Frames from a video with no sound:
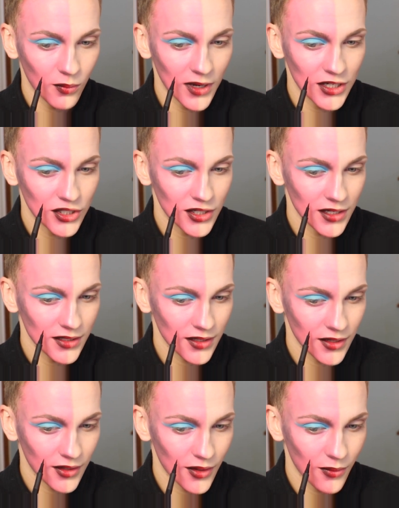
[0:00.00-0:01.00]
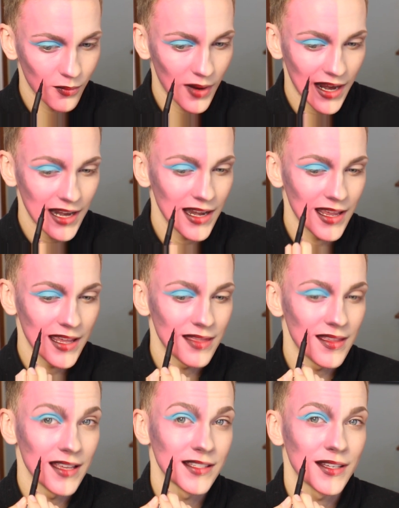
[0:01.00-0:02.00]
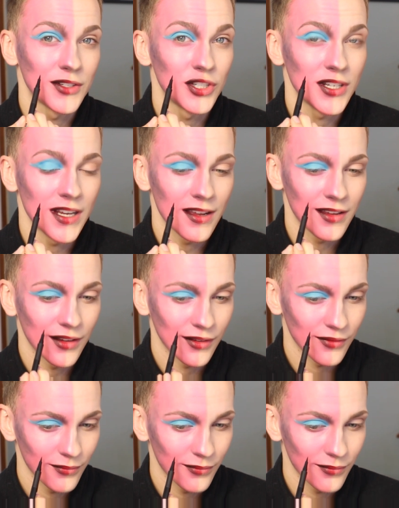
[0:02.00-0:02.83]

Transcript: which is gonna go right in this cheek.